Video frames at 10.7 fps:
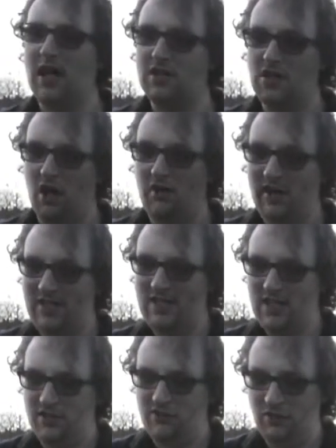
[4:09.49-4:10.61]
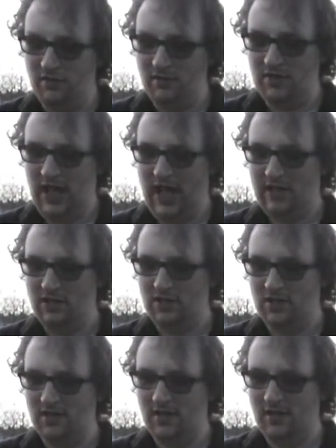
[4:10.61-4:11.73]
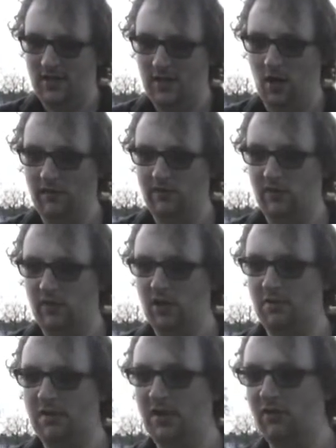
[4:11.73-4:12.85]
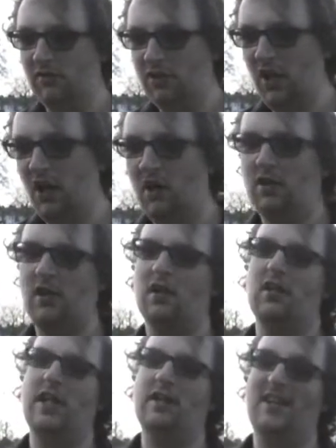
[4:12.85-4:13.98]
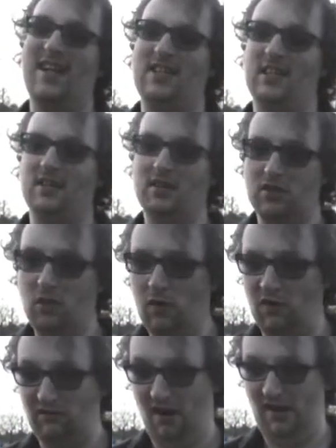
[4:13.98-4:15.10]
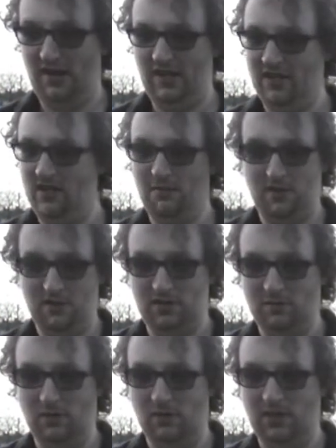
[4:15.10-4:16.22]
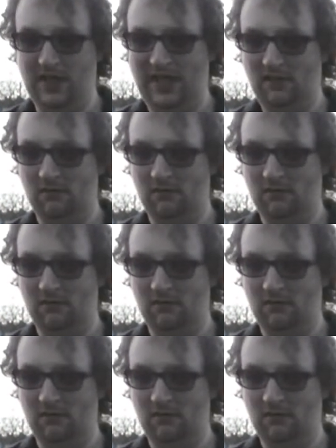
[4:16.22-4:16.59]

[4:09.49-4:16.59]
So, is it true that if you're going to be a good gardener, then getting the soil right is the most important thing?